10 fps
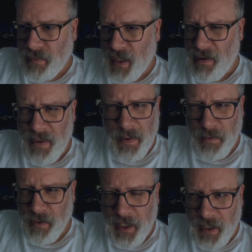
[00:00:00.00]
I remember
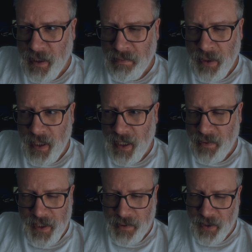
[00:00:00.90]
reading it, but
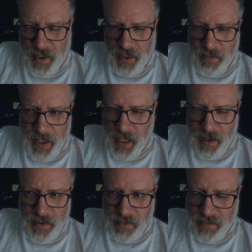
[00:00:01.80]
anyways, they were talking about
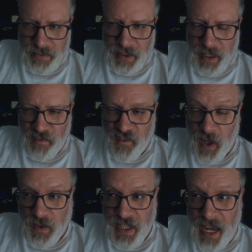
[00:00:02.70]
how it
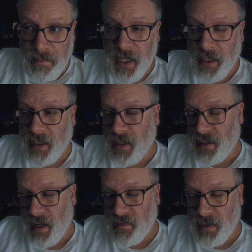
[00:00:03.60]
felt epic
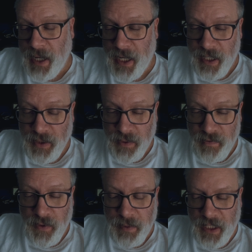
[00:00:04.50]
because every page was a
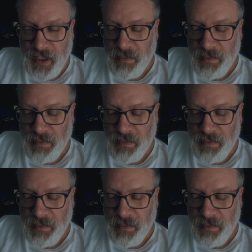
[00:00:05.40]
full page